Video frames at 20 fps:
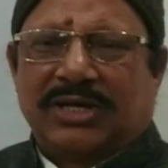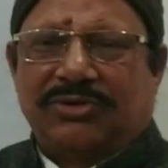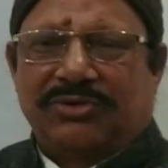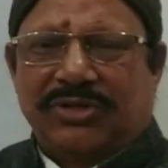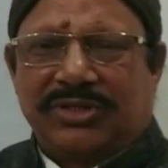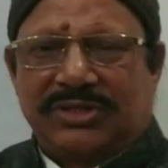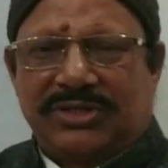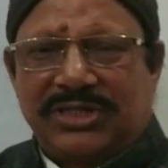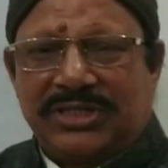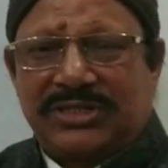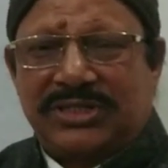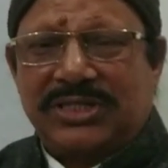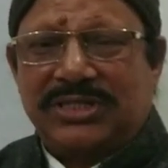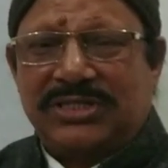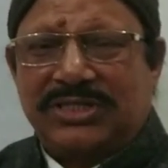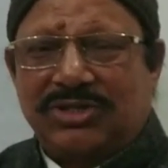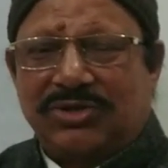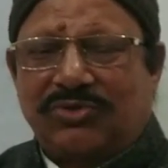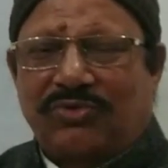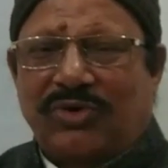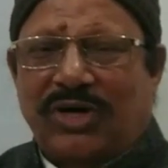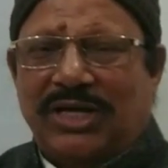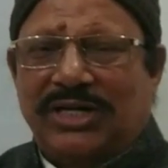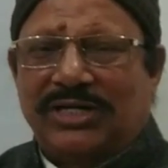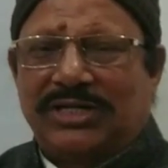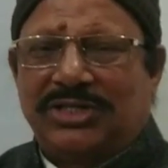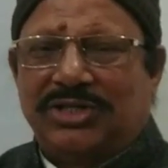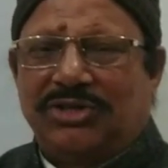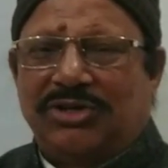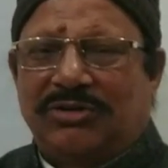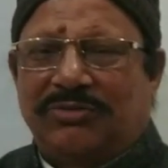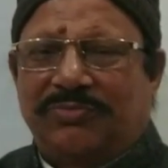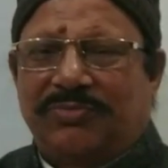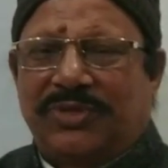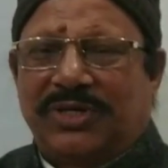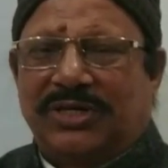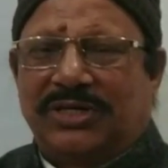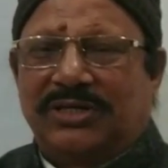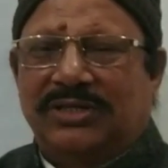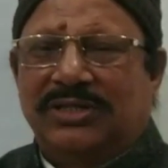Now, this is the quality
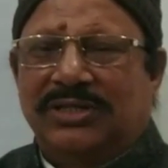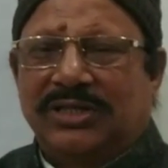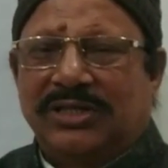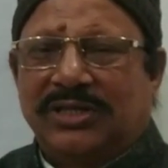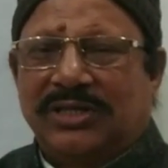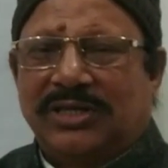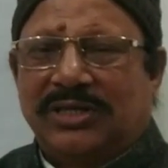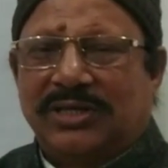of the